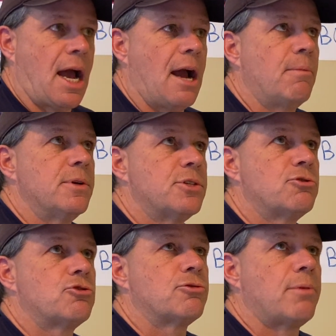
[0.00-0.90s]
I was
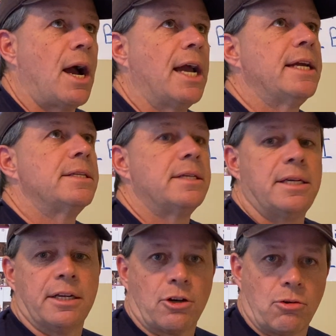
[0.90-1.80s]
trying to
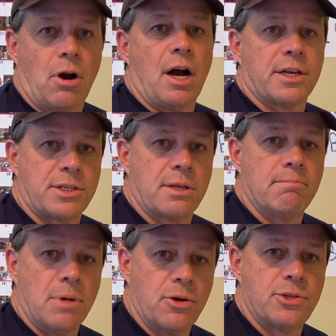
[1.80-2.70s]
get across the
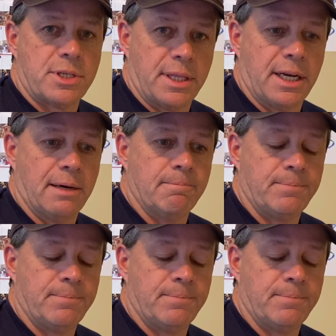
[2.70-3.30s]
most to them